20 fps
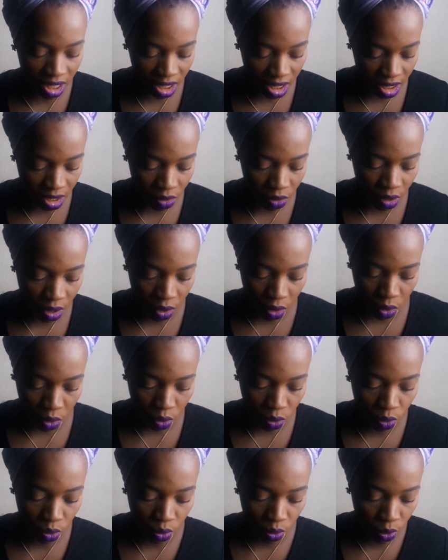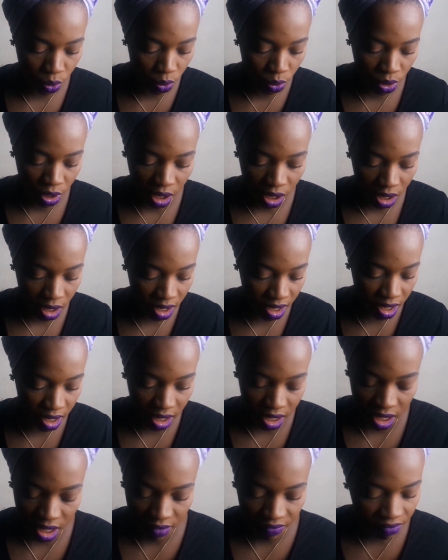is looking good.
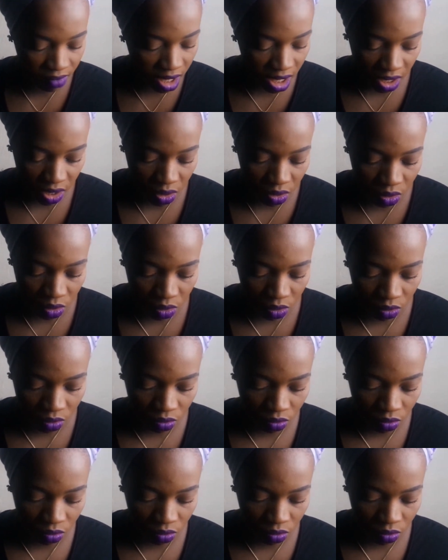There's no